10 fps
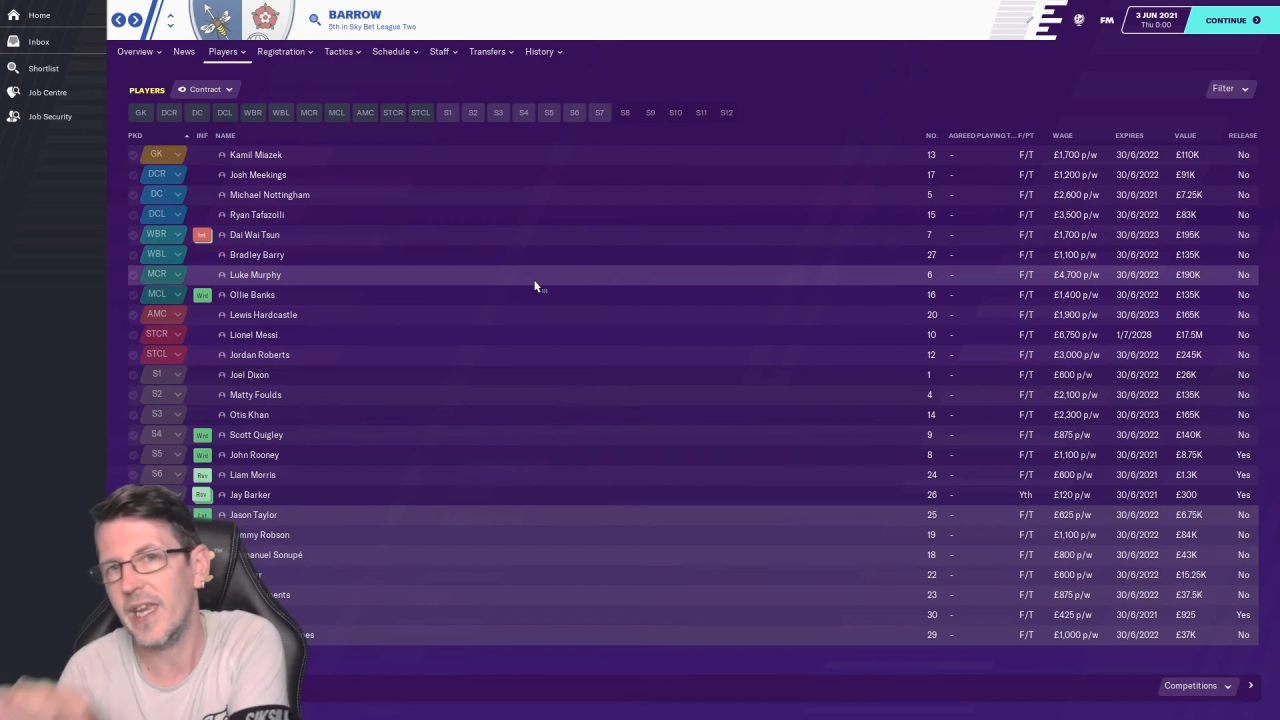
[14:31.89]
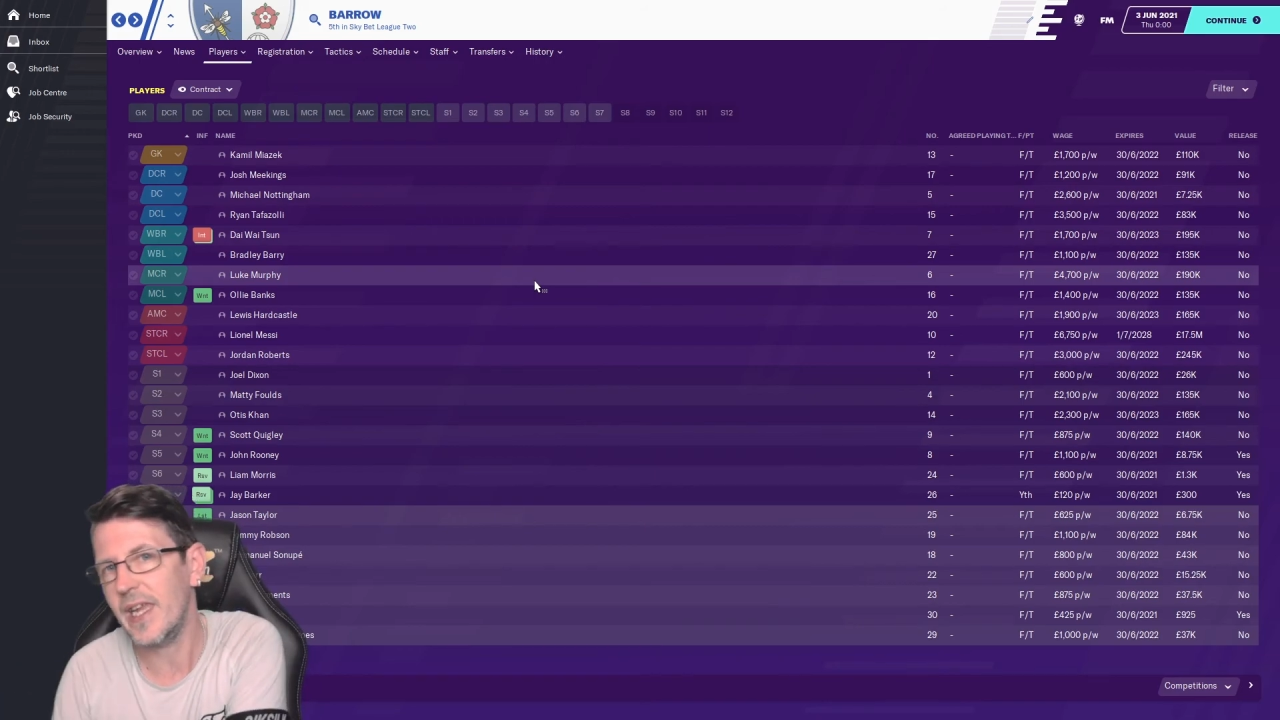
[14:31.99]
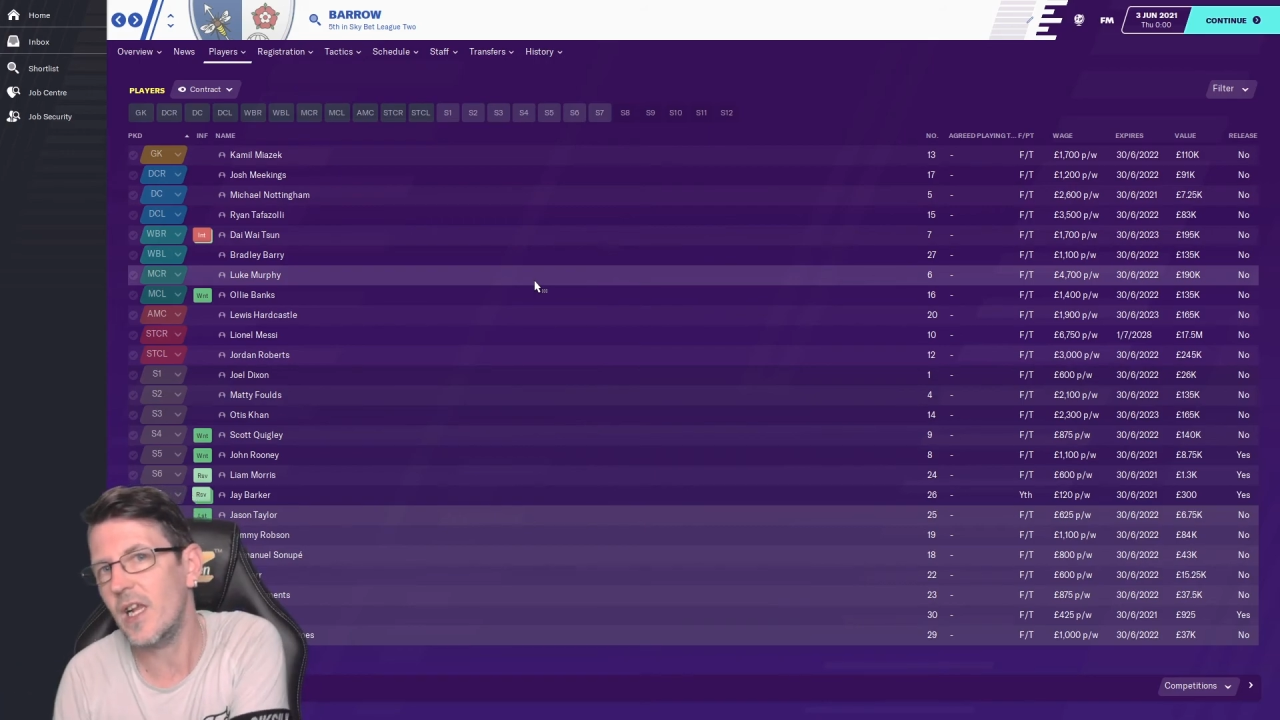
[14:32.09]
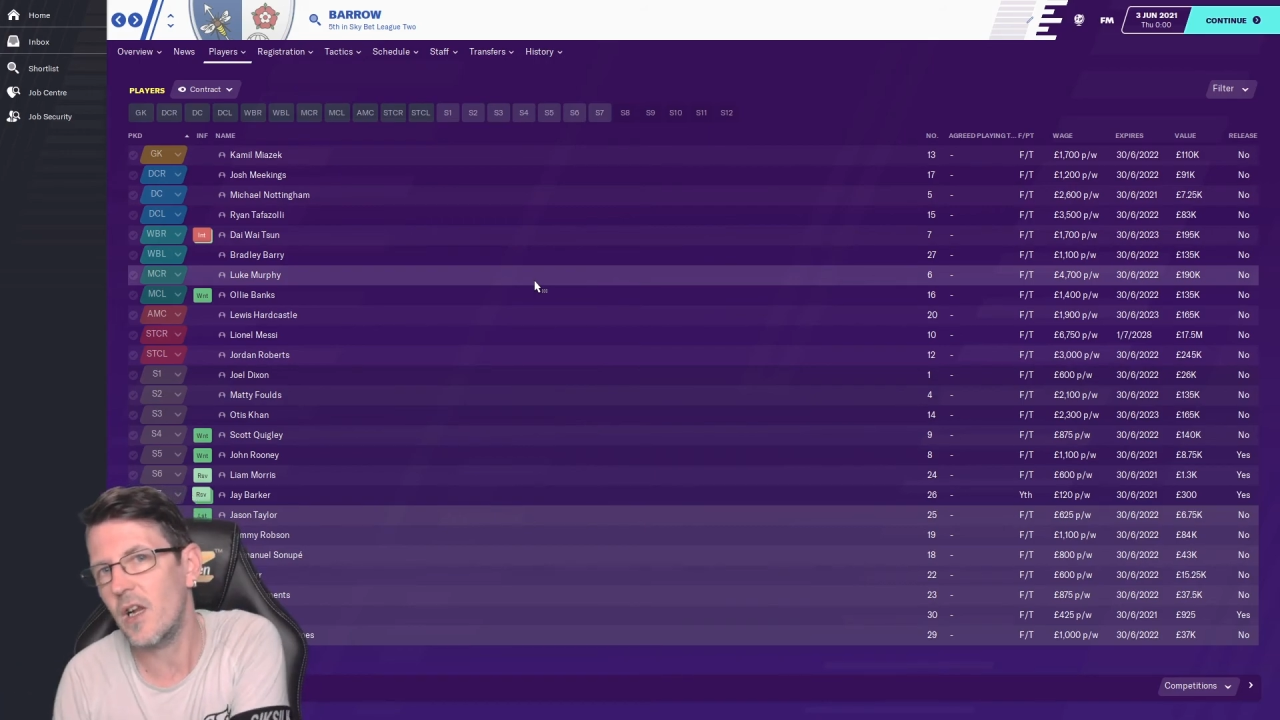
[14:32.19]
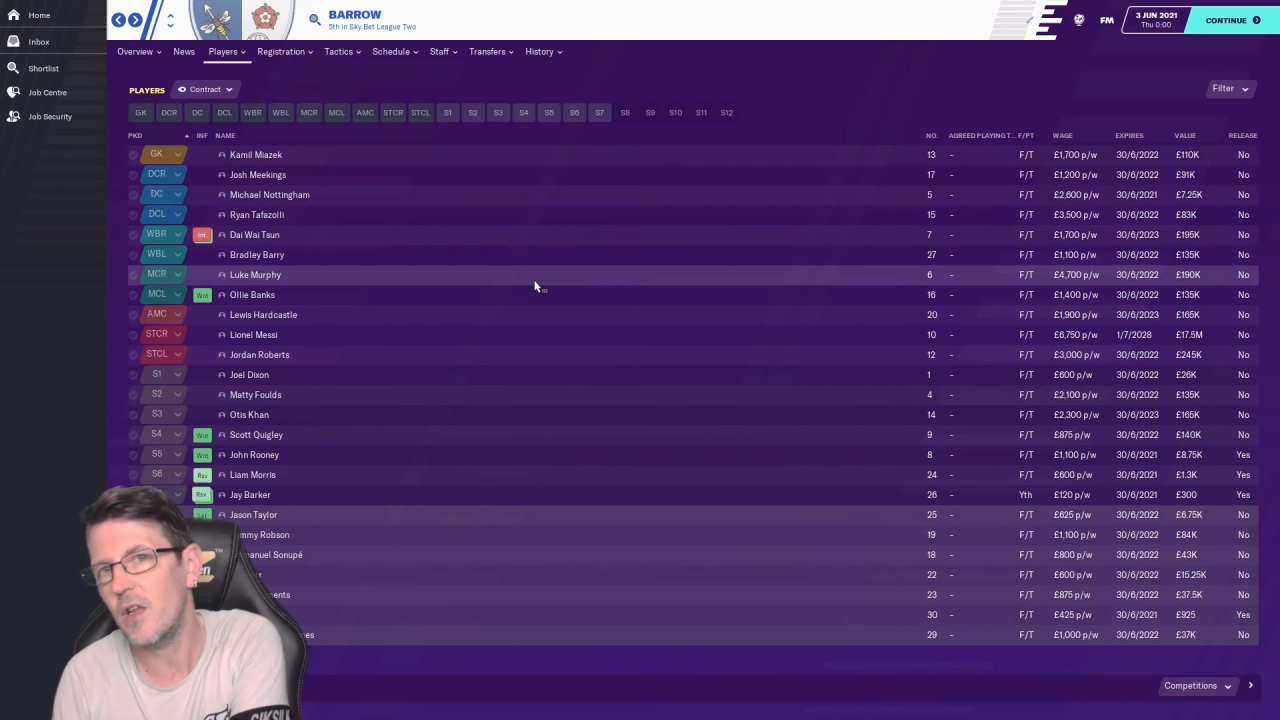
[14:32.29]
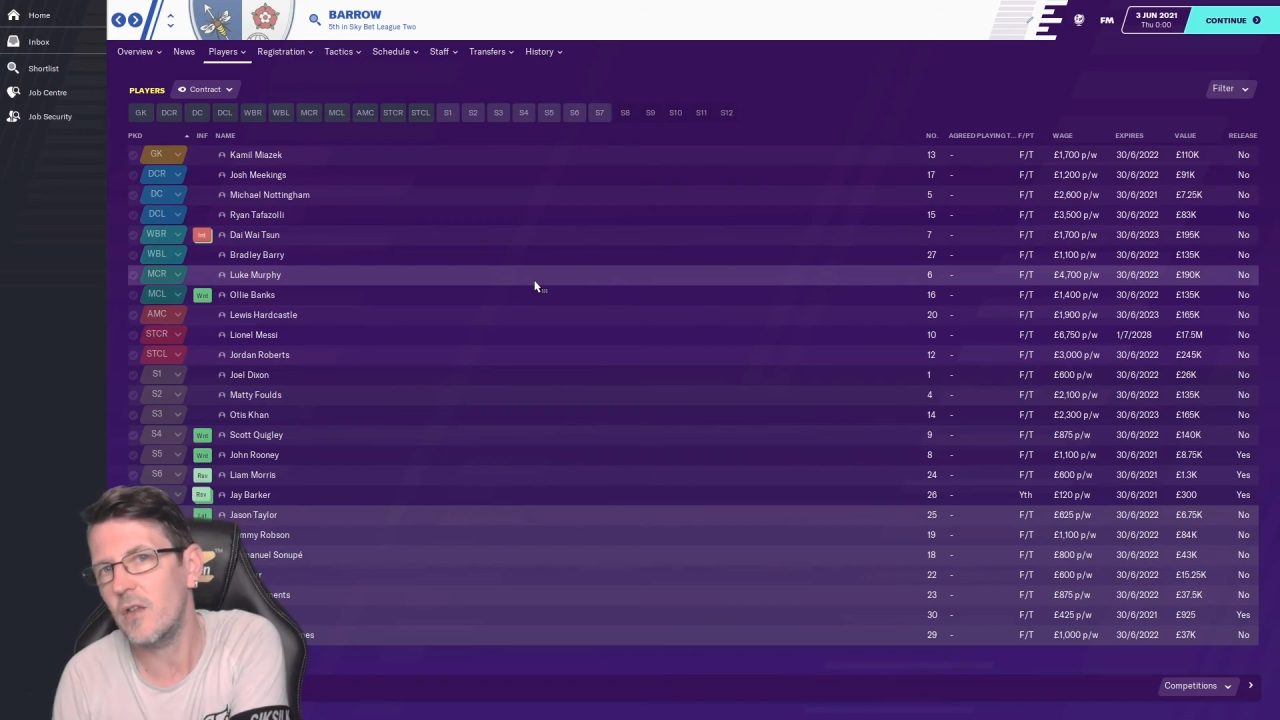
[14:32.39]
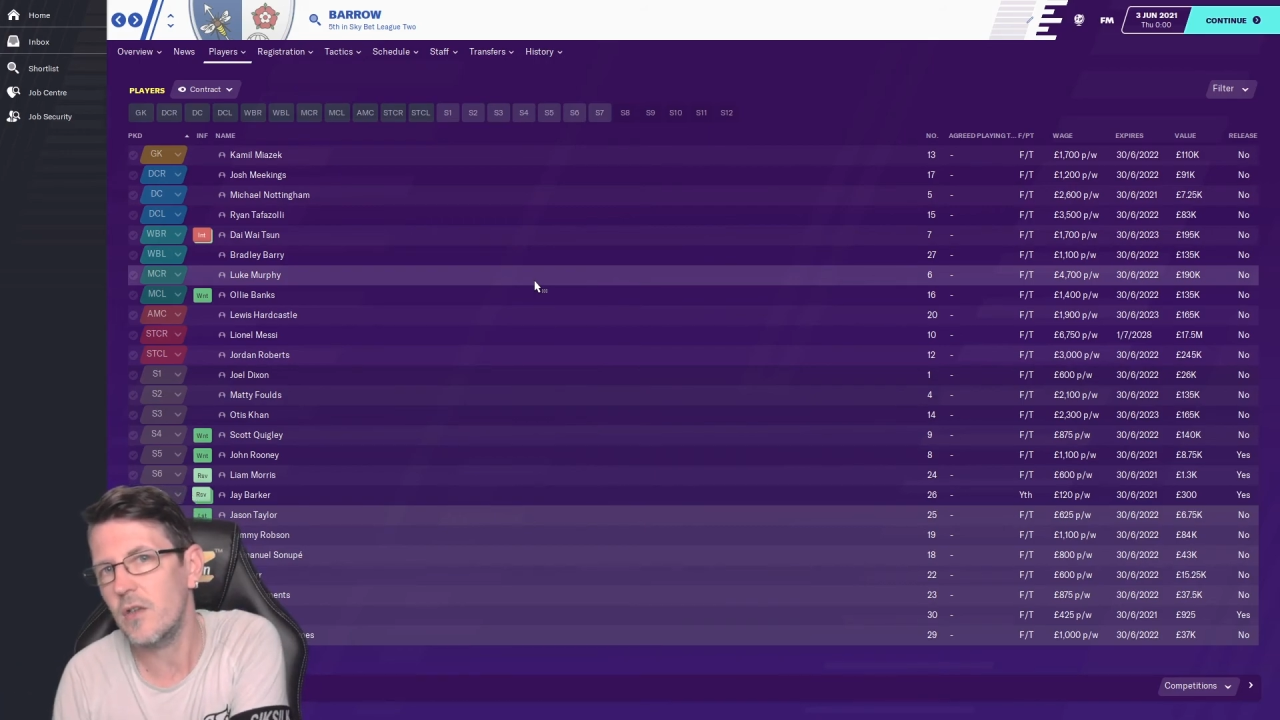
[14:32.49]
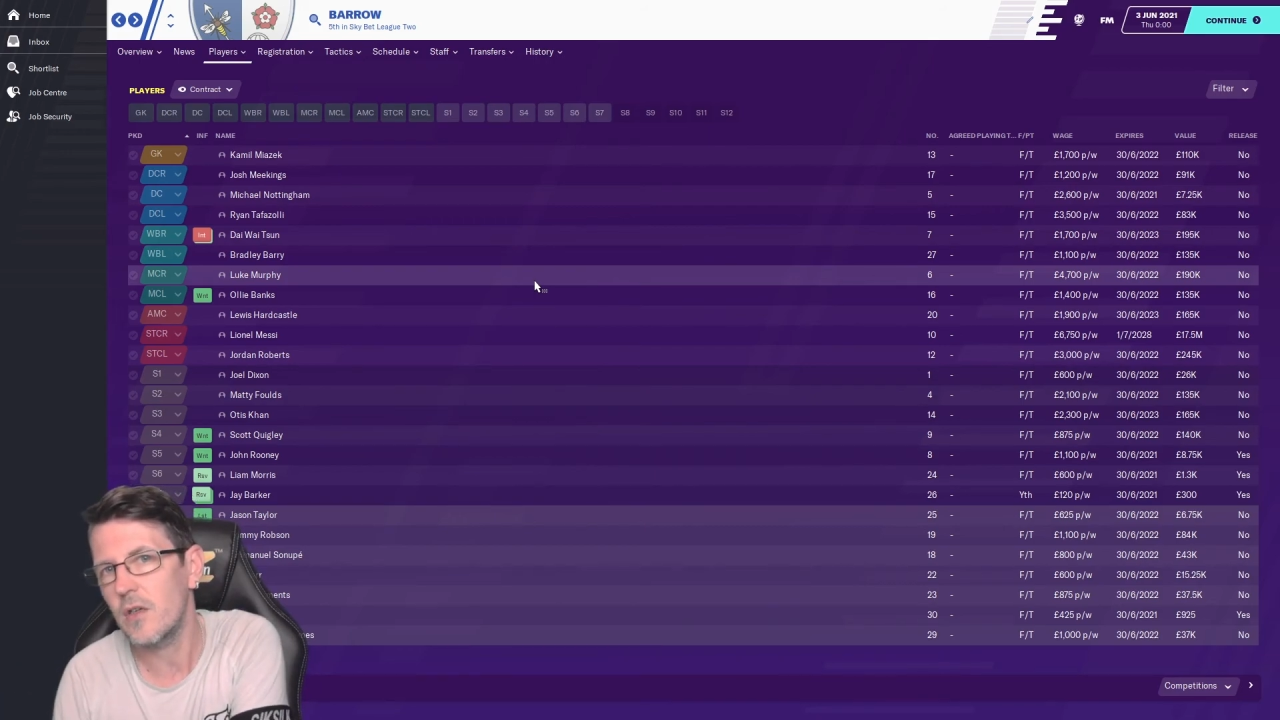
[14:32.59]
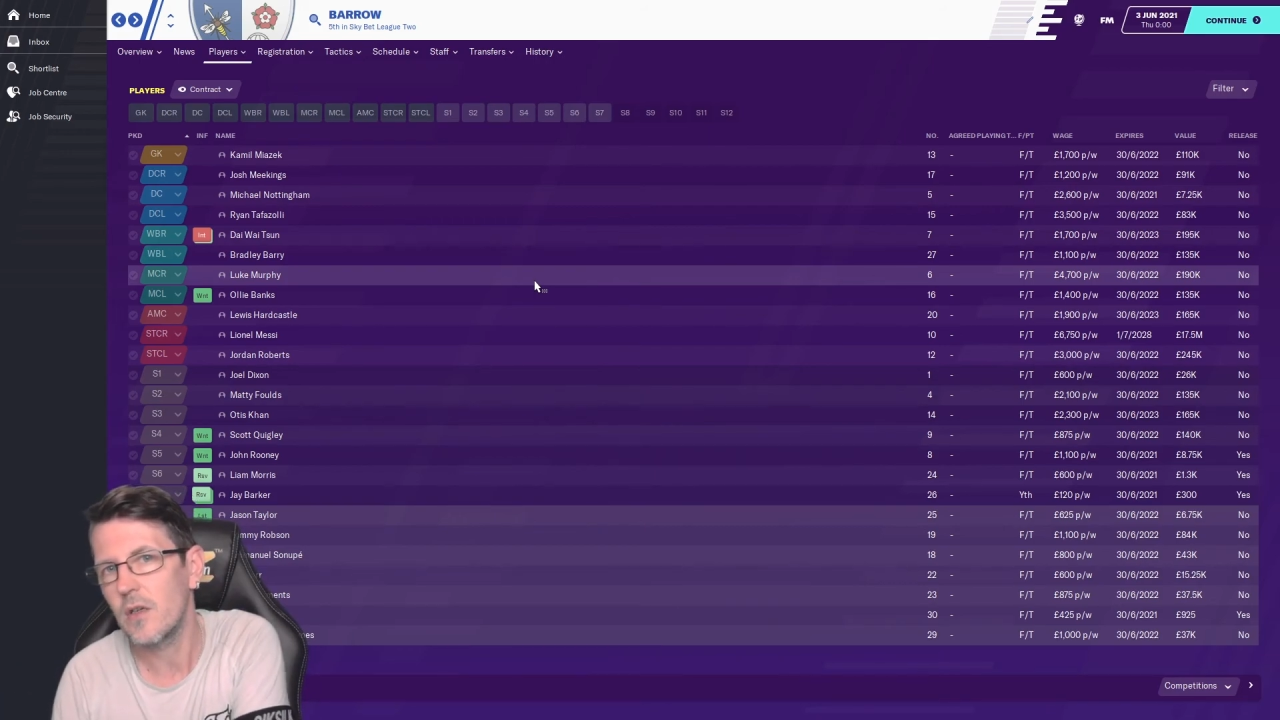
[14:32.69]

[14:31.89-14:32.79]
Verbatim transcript: England,